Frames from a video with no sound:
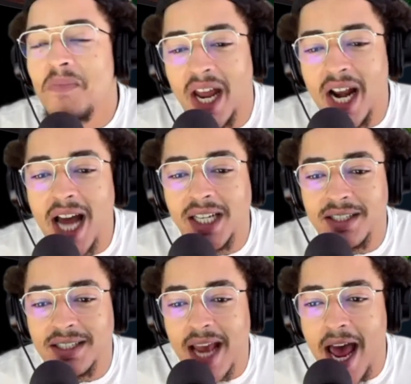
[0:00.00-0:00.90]
and I
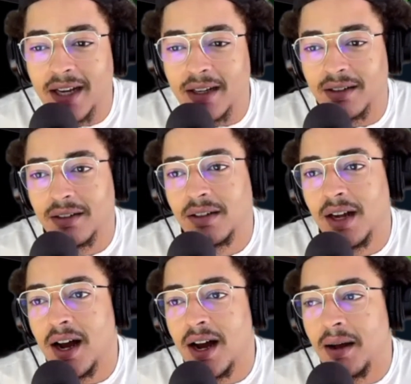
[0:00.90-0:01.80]
understand
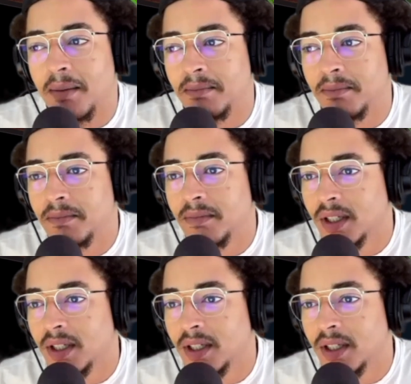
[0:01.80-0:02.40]
um,